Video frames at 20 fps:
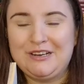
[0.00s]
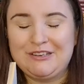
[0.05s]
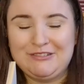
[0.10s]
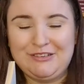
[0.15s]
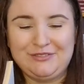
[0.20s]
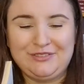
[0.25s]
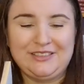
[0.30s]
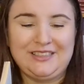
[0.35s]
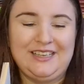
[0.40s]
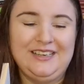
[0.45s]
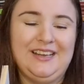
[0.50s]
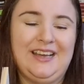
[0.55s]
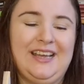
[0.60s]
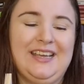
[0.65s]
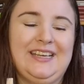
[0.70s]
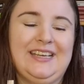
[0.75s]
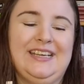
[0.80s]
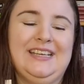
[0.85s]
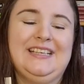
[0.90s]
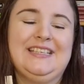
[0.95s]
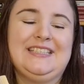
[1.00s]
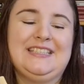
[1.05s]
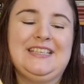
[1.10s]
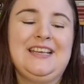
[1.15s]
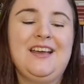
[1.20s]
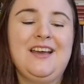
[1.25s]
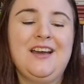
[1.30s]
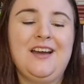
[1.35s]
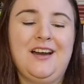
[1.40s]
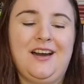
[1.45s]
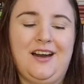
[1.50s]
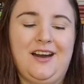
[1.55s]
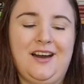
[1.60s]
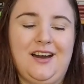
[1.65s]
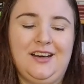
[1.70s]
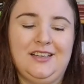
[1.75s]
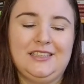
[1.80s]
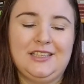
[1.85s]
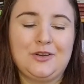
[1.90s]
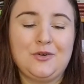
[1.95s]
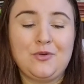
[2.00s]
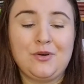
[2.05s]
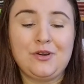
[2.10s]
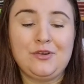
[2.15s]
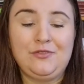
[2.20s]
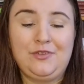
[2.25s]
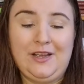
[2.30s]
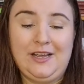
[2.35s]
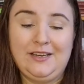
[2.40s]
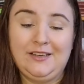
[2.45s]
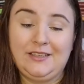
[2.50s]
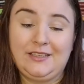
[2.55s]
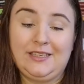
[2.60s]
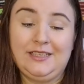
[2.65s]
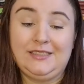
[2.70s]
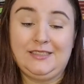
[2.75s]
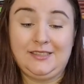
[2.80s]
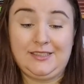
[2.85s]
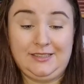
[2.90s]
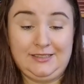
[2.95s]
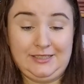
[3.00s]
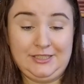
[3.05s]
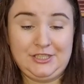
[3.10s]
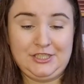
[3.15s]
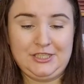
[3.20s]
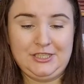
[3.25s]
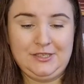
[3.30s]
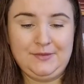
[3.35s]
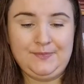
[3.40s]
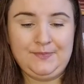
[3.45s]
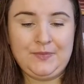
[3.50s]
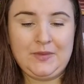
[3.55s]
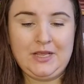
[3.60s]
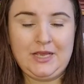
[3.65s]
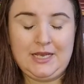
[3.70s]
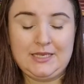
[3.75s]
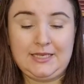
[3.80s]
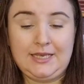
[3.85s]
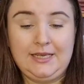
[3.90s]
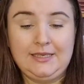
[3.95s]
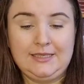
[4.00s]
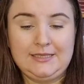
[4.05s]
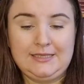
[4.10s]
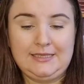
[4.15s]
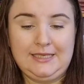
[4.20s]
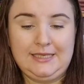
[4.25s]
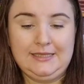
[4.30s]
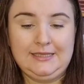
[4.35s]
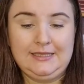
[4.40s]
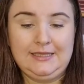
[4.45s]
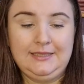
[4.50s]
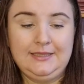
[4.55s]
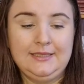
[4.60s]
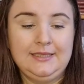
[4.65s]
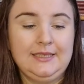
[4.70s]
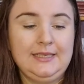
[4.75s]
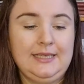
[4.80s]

paragraph that I like is uh, the core of anarchist tradition, as I understand it,